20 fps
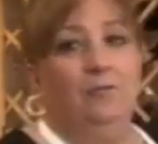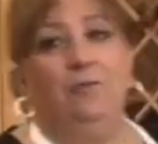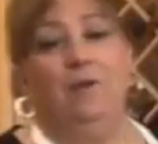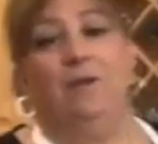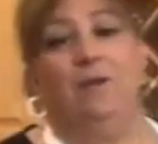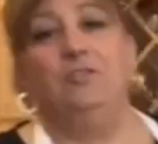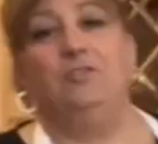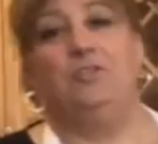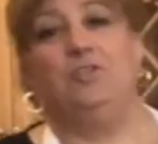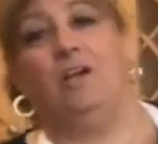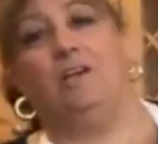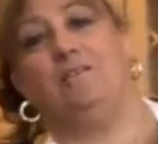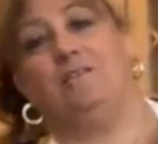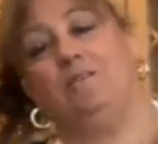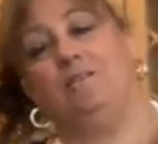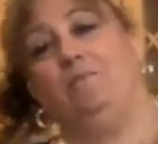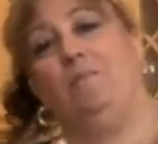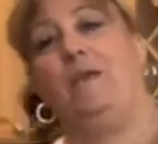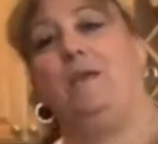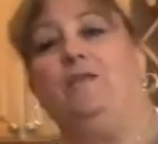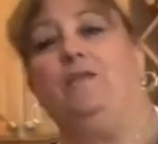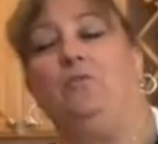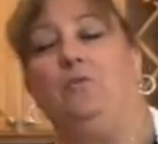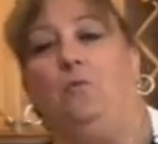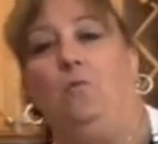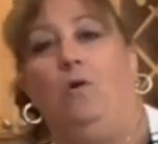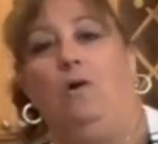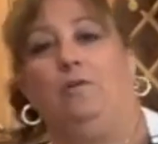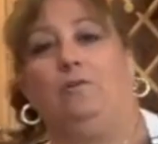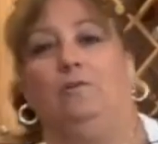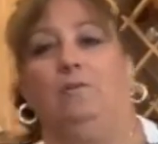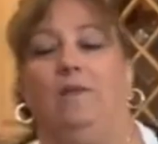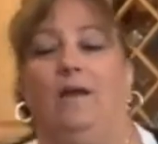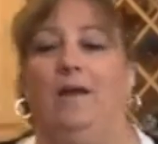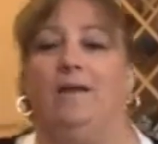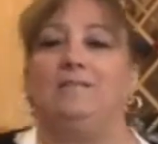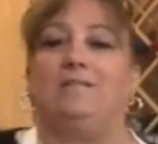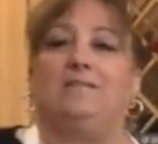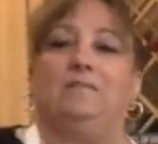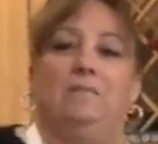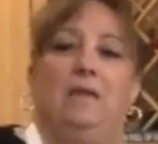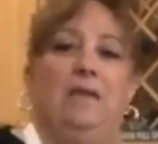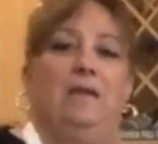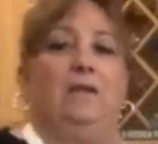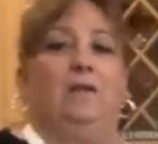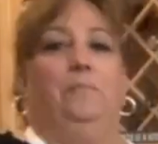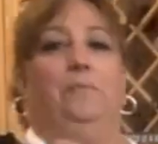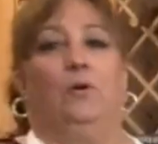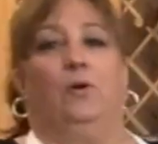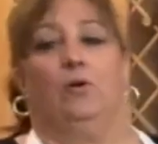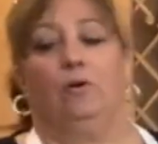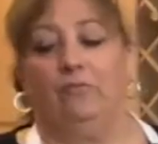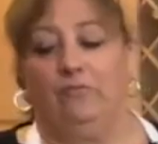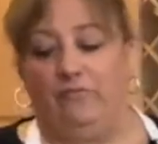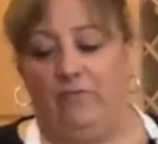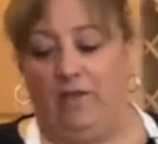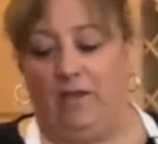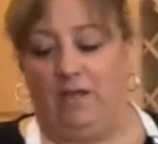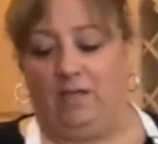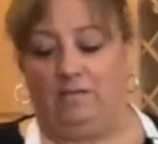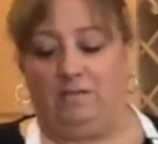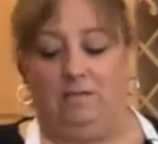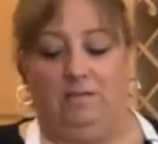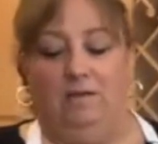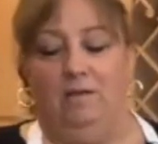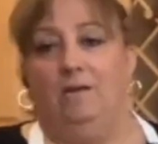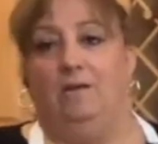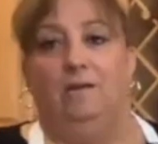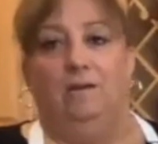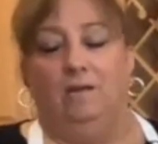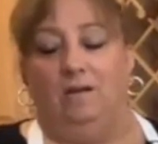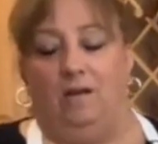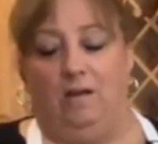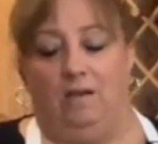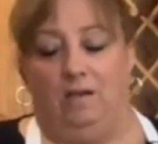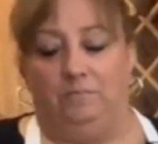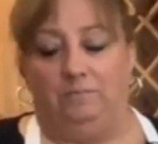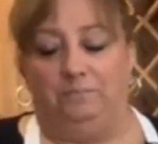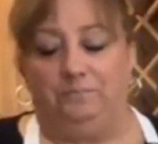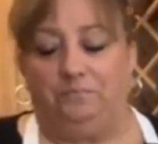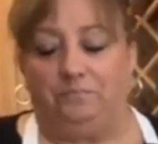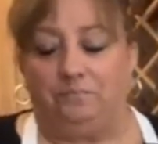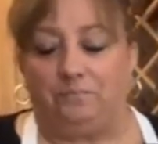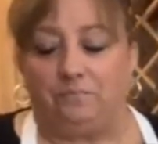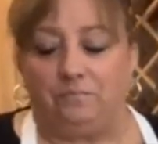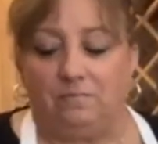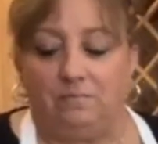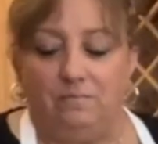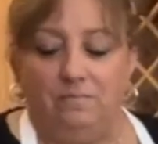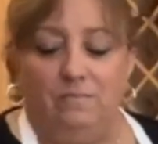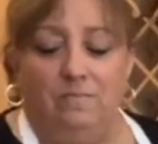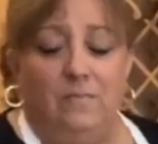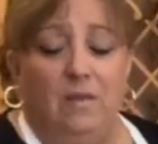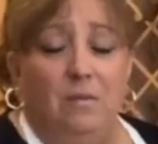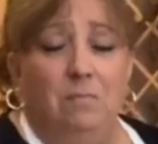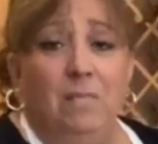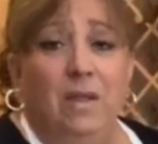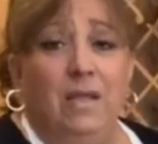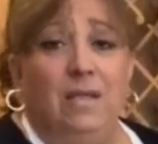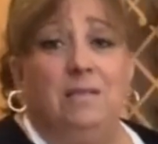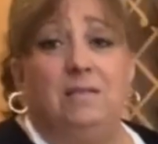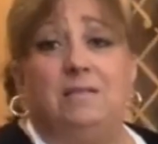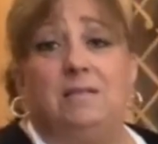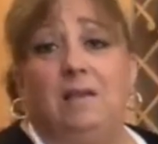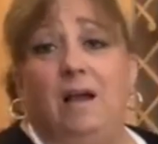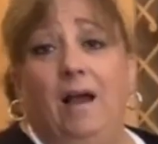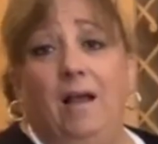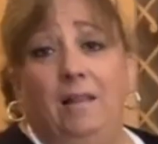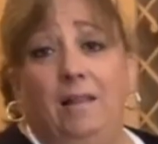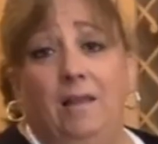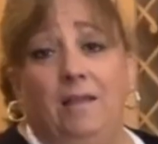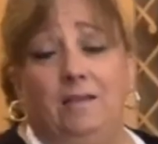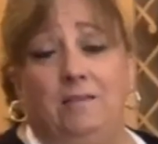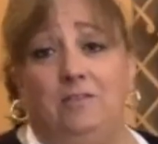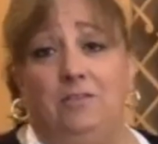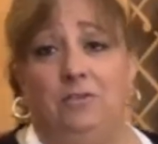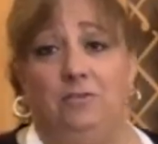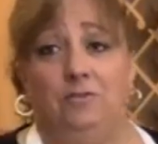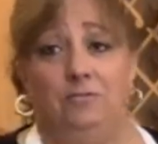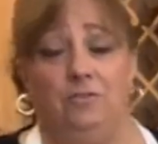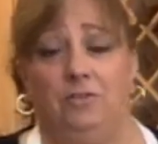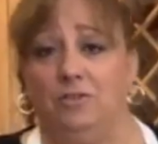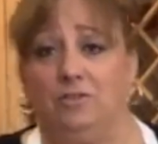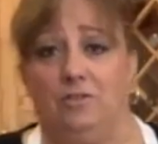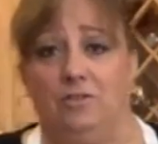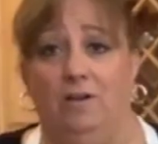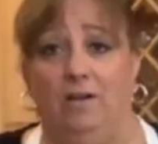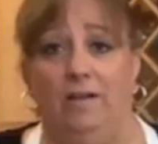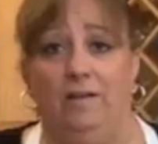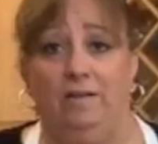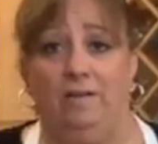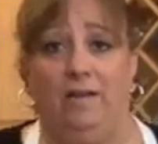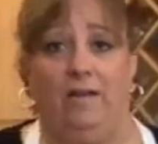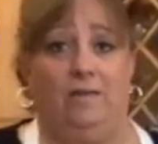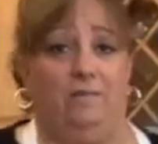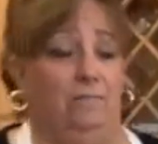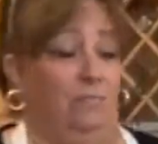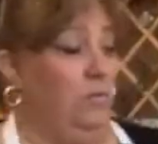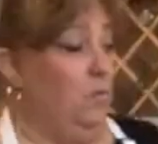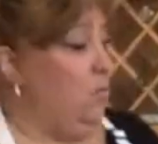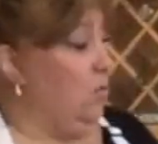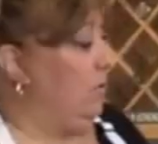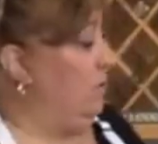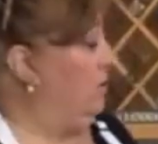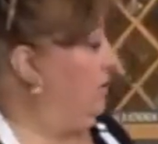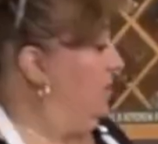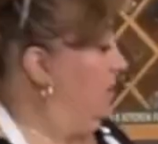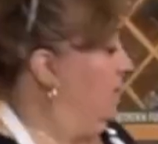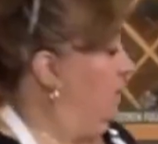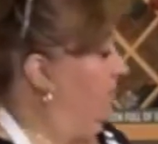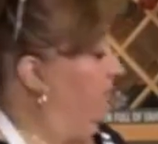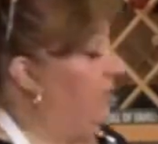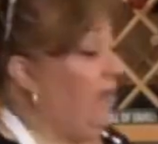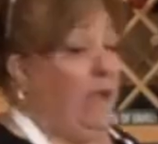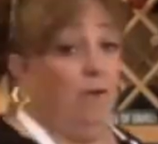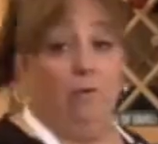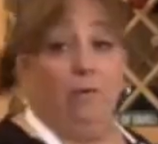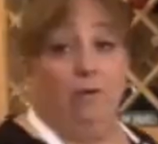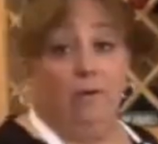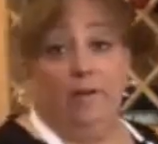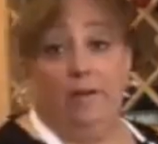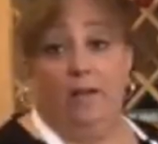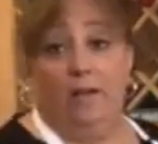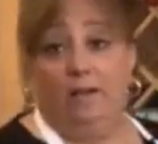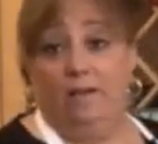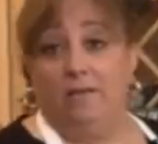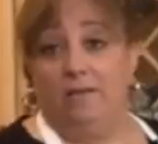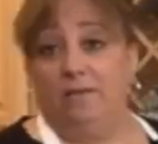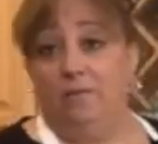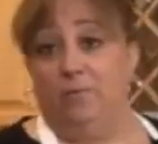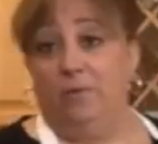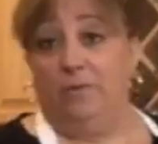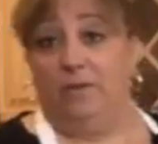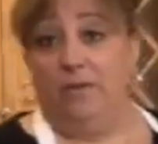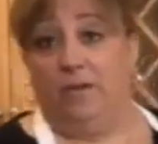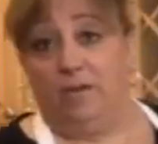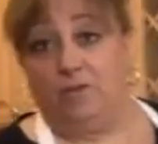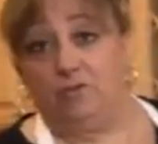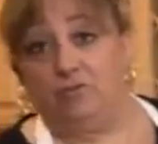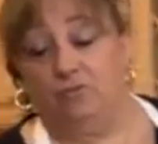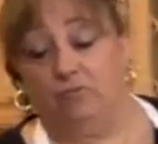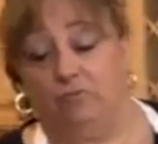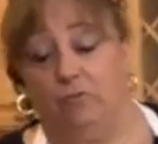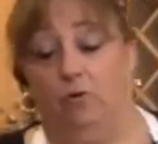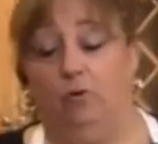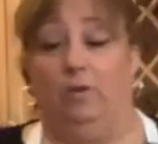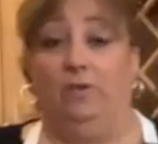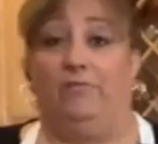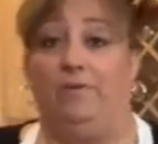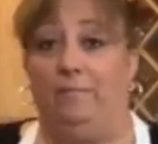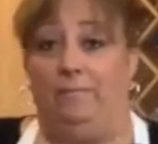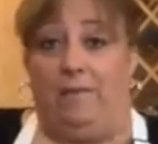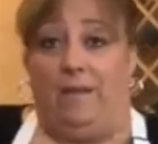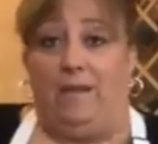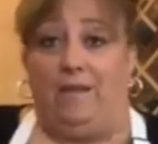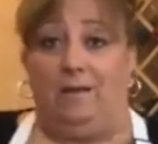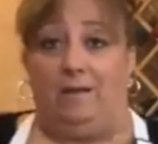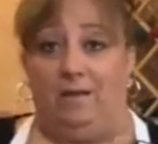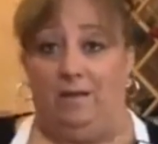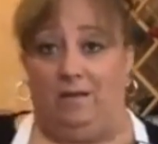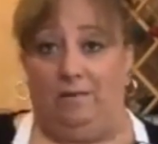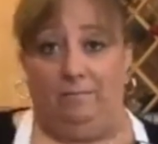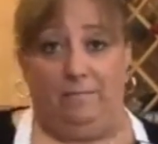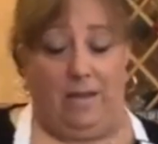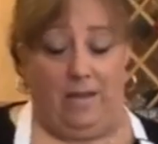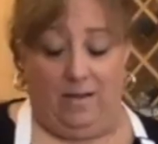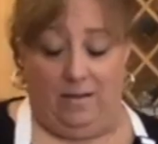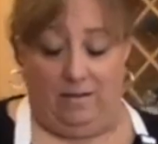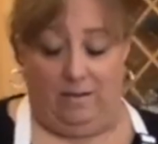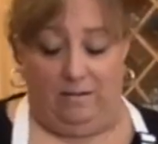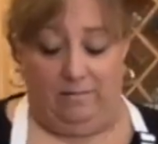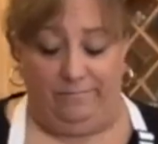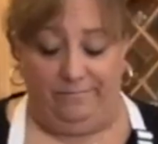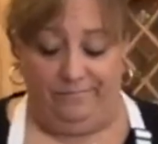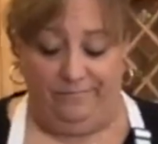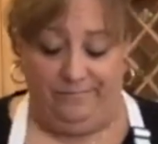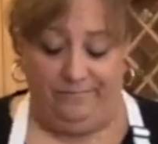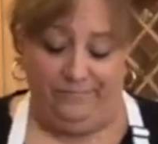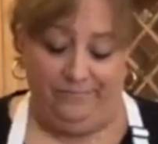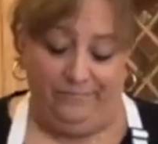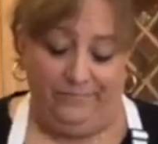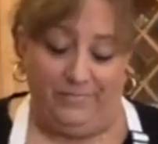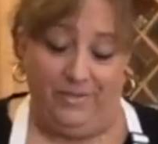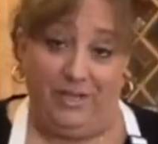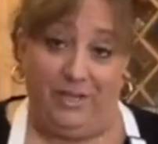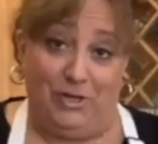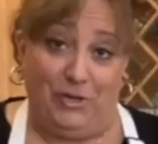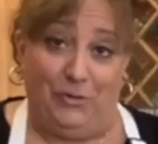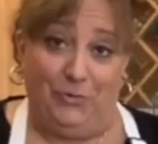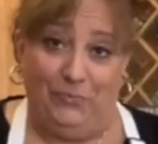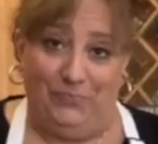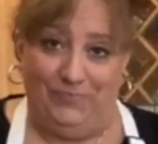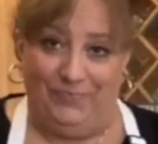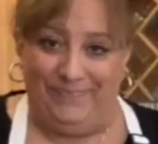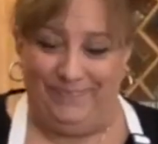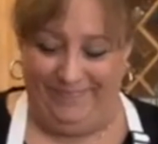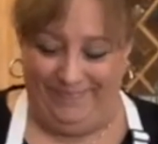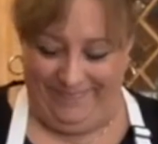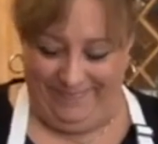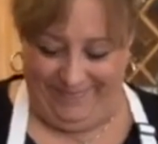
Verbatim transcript: I don't adjust making the water less to make it a perfect um, mix. I like to just go ahead and add more flour and I'll end up with an extra roll. If I'm making it, I'm making it you know?